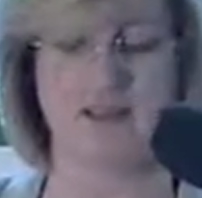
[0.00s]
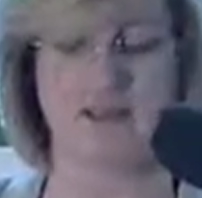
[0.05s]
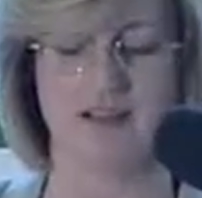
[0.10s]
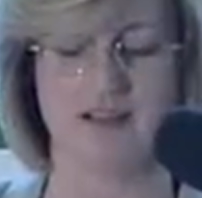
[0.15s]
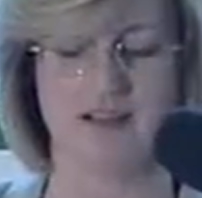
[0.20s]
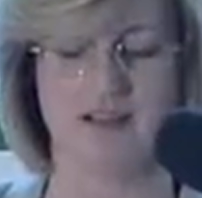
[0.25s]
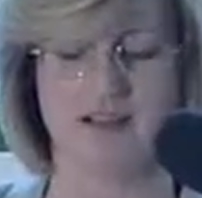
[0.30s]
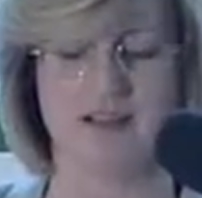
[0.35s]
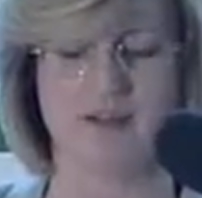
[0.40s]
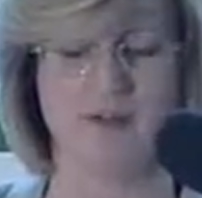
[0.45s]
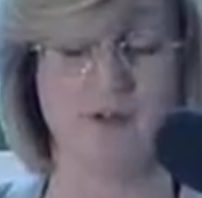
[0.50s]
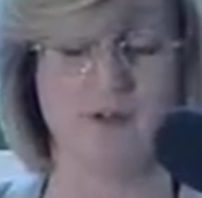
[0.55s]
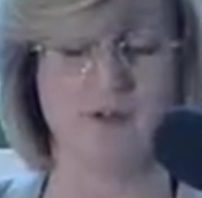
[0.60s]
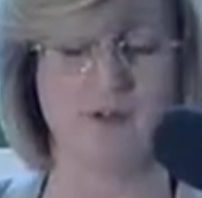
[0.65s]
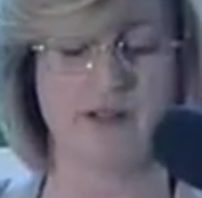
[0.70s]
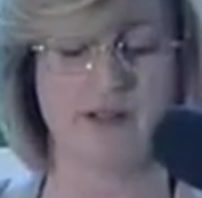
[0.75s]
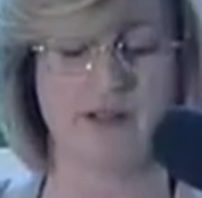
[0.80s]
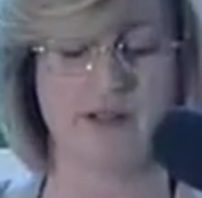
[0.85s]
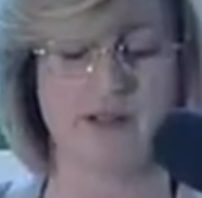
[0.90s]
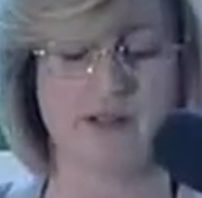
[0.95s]
set of
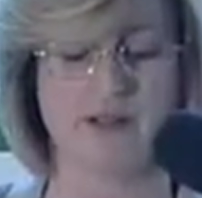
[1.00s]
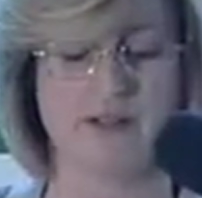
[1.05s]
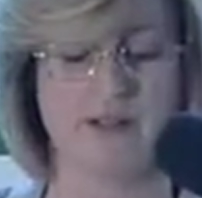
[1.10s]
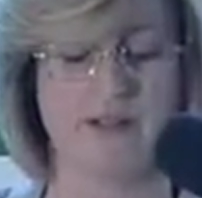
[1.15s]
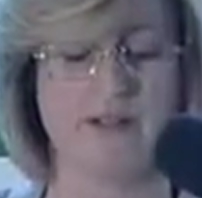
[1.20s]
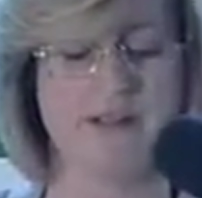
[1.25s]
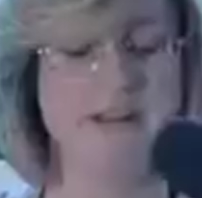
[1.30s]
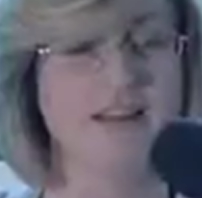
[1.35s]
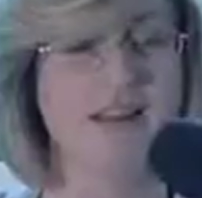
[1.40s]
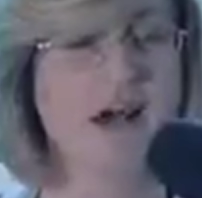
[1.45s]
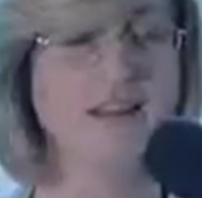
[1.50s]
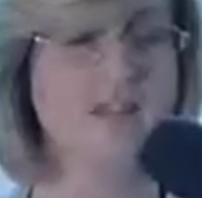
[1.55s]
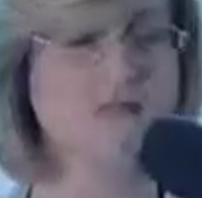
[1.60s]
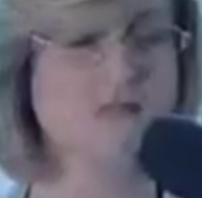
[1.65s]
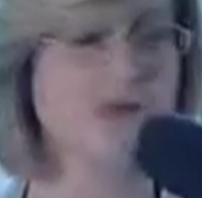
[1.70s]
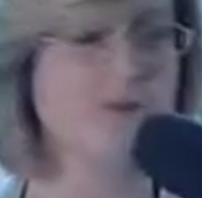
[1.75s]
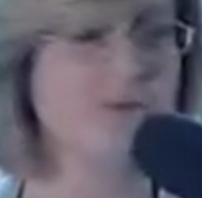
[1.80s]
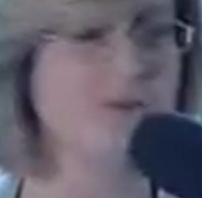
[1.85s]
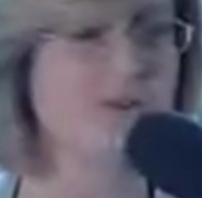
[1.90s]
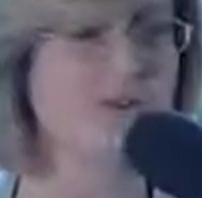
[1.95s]
formulae, Lyde
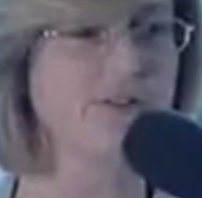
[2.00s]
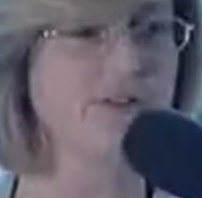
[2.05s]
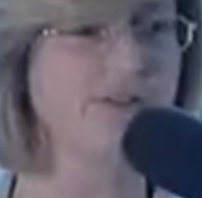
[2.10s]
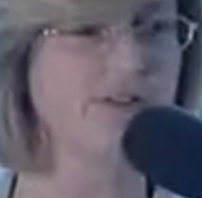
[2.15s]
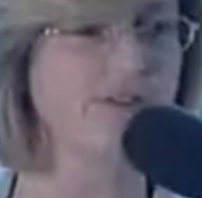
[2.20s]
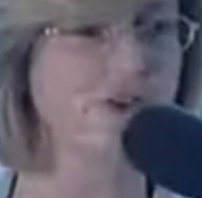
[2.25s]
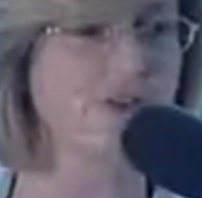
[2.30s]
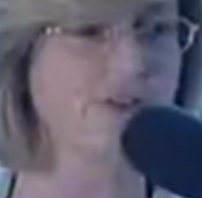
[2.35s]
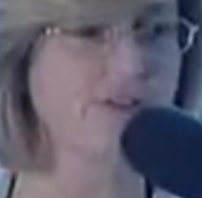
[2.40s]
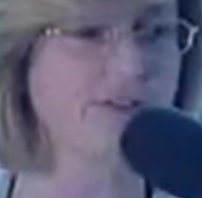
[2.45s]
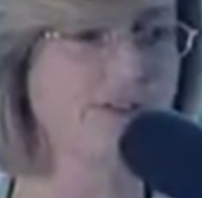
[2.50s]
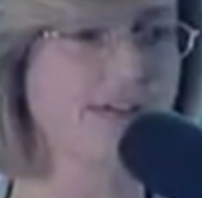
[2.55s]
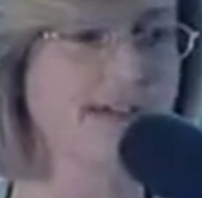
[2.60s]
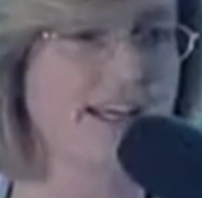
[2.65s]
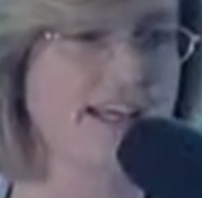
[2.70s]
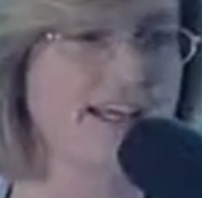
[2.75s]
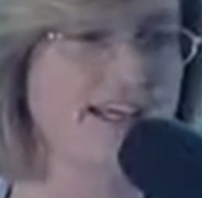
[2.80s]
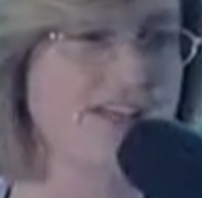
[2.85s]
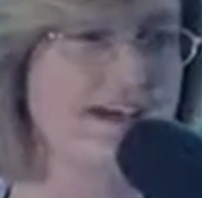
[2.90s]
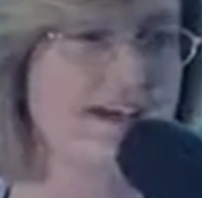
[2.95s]
Road being the 4th of the
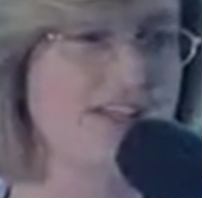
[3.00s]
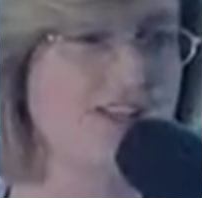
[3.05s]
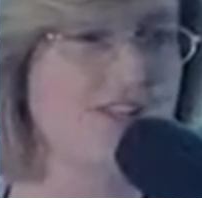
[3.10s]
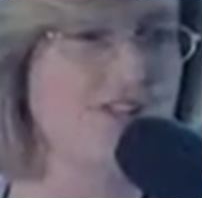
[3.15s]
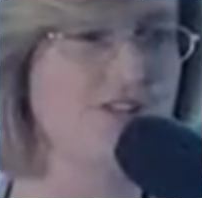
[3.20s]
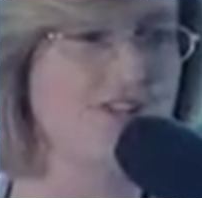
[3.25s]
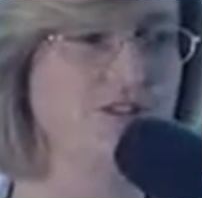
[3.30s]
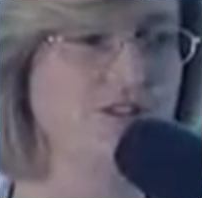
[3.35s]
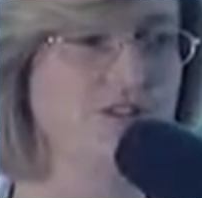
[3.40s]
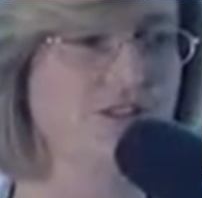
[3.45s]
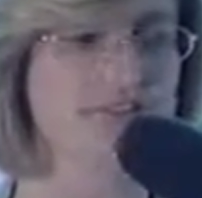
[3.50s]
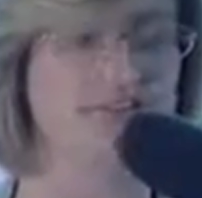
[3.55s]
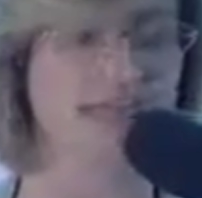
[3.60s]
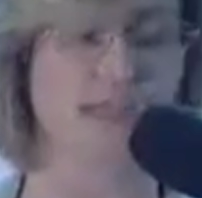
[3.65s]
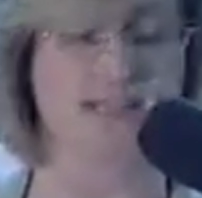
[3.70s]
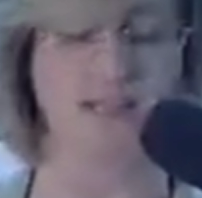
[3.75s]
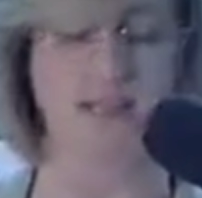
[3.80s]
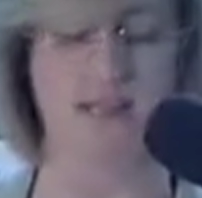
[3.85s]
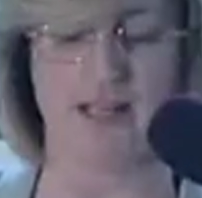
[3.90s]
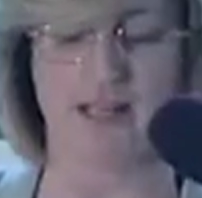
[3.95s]
key sites to
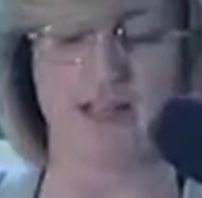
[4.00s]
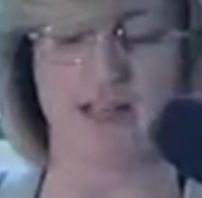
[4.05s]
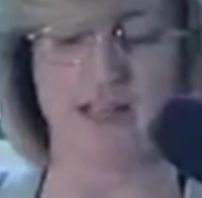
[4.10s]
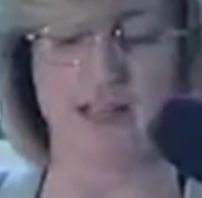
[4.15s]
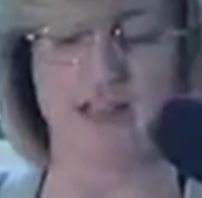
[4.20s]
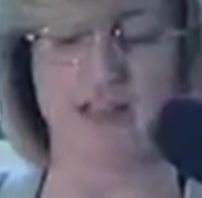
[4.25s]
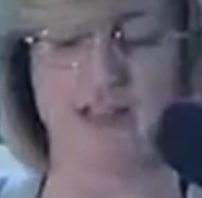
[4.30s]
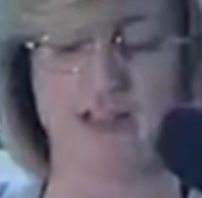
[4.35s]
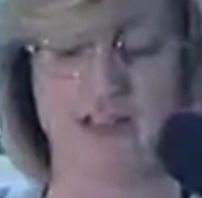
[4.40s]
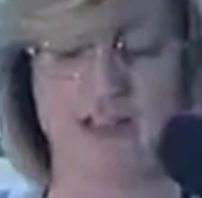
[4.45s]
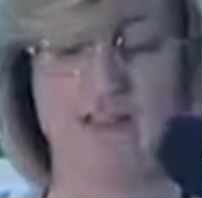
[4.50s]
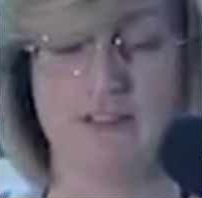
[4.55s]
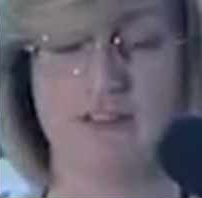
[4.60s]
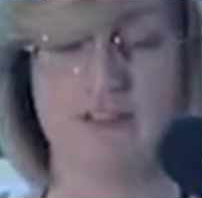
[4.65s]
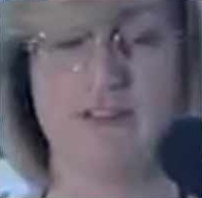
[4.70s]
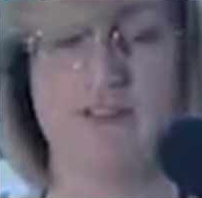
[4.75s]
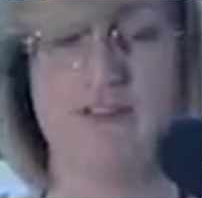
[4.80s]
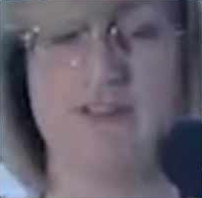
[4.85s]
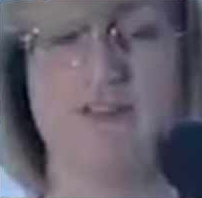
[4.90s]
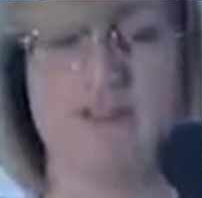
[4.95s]
gain planning permission,
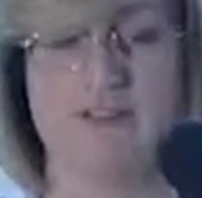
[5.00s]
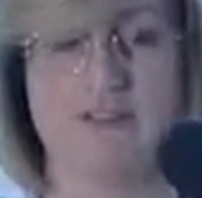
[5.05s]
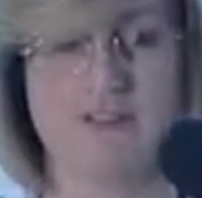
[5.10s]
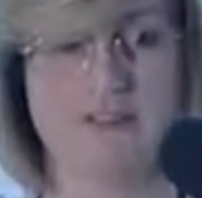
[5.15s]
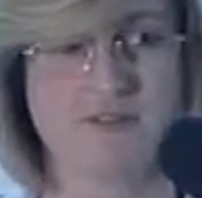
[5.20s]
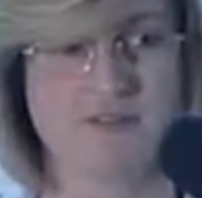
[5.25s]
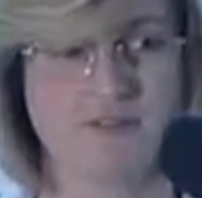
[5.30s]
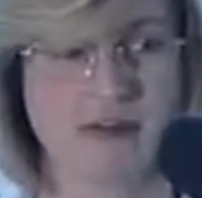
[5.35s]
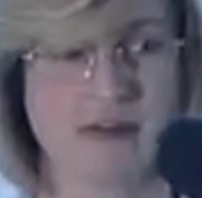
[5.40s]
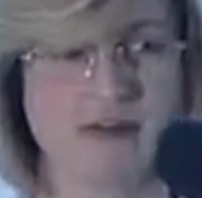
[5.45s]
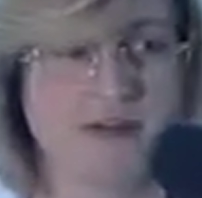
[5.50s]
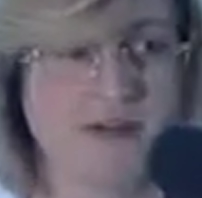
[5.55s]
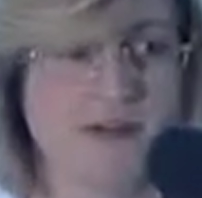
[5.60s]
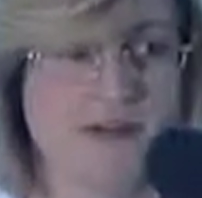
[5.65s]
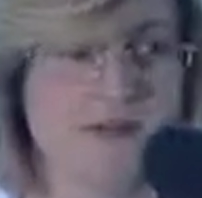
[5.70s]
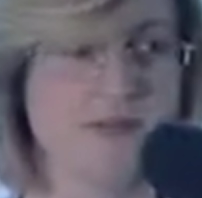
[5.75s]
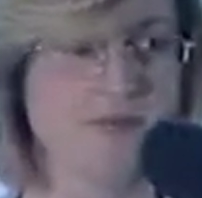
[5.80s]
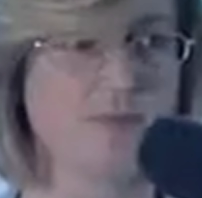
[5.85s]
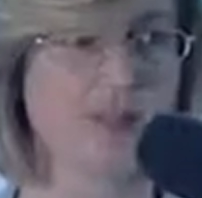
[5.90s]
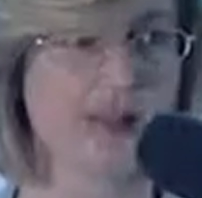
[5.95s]
but is the first
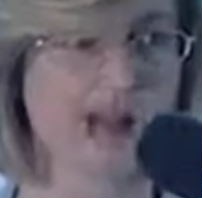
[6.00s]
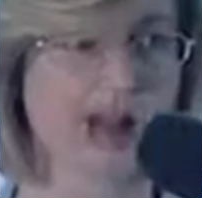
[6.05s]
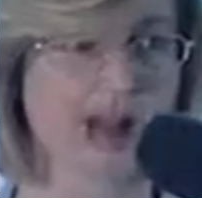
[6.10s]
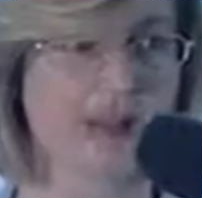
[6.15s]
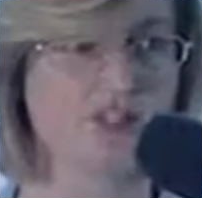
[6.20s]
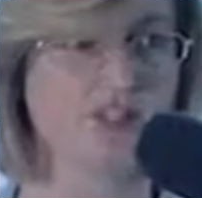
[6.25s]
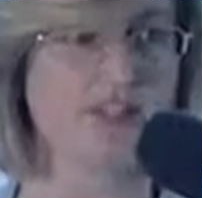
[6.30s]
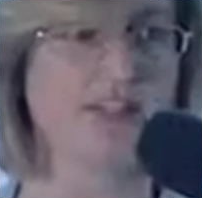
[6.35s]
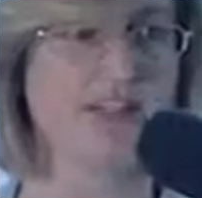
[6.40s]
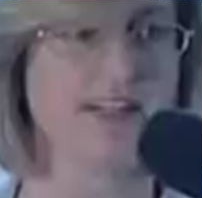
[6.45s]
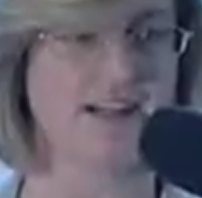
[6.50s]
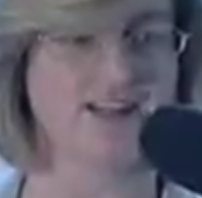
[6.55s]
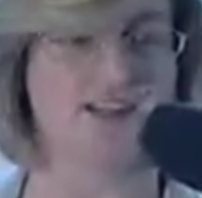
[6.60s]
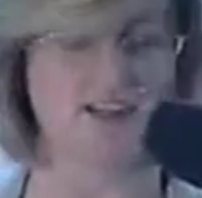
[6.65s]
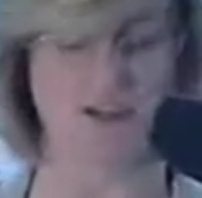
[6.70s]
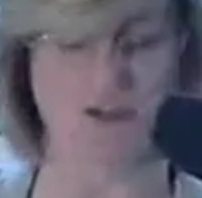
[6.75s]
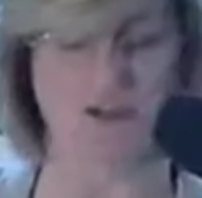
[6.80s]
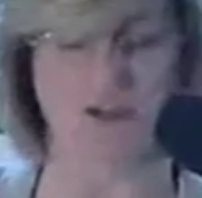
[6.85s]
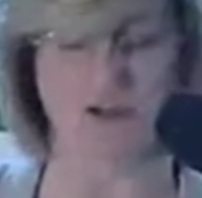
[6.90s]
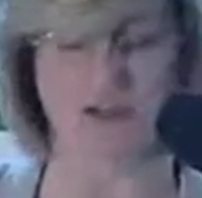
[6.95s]
one to be actually under
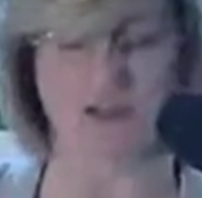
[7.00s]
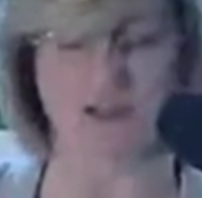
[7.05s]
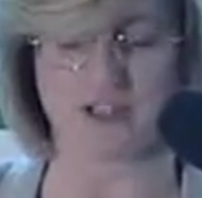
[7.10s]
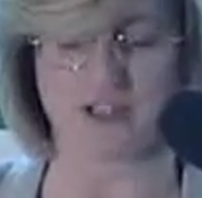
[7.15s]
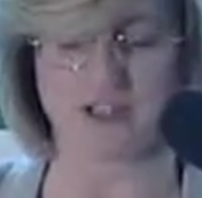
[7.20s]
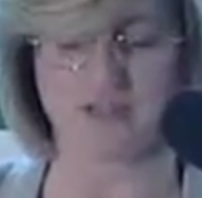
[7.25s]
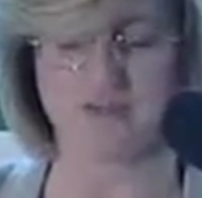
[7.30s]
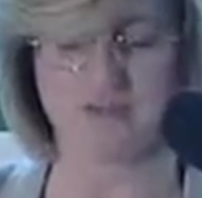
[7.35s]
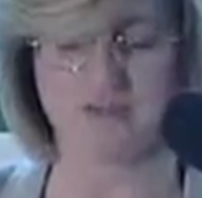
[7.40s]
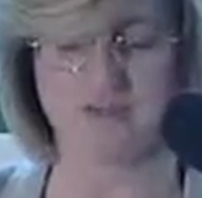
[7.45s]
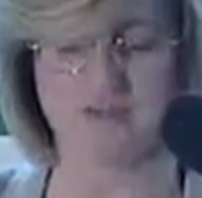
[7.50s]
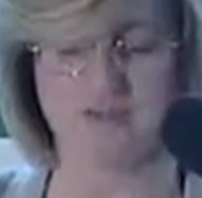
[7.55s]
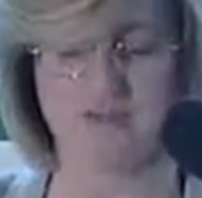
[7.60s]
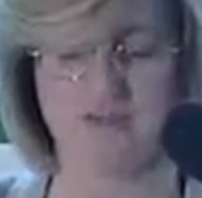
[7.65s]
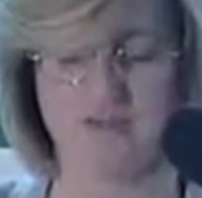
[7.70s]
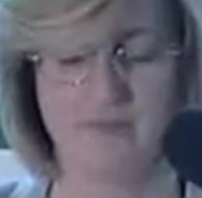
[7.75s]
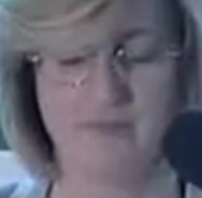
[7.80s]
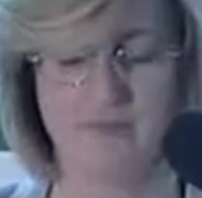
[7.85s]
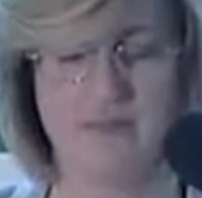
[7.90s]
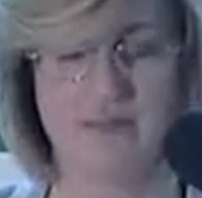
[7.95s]
construction.
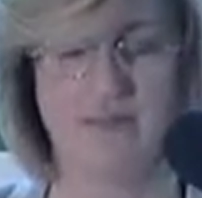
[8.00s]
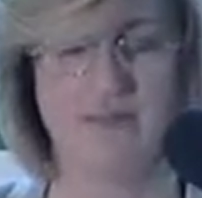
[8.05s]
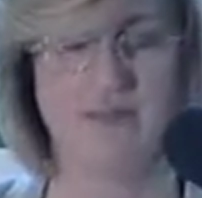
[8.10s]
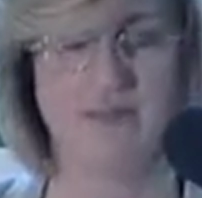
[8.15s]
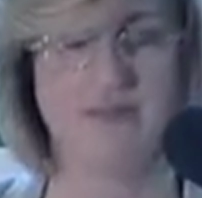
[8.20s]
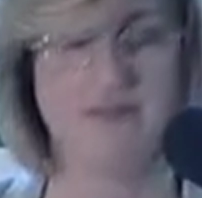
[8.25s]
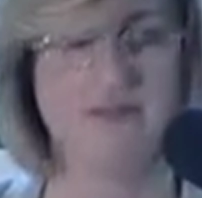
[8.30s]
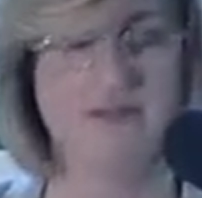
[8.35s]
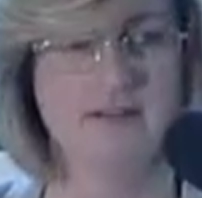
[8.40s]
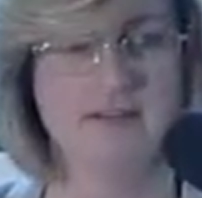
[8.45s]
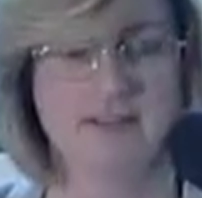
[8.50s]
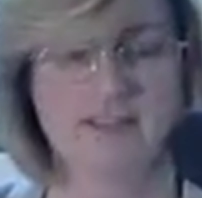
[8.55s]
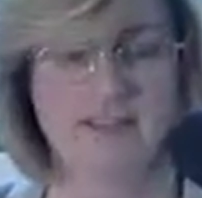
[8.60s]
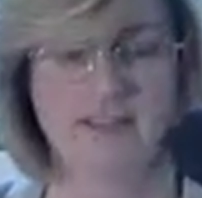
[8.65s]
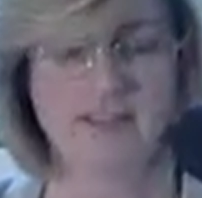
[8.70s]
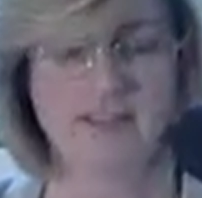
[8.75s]
The